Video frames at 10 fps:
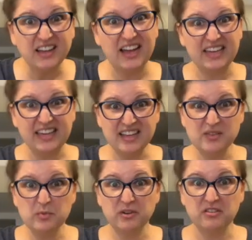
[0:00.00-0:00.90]
I
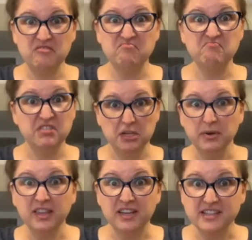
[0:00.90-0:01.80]
guess we're
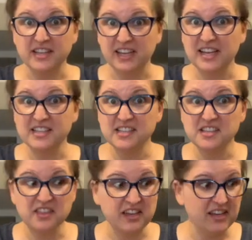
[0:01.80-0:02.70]
doing this. I guess it's a
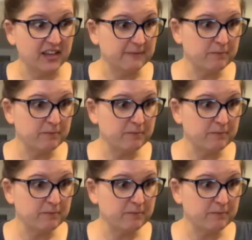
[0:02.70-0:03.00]
thing.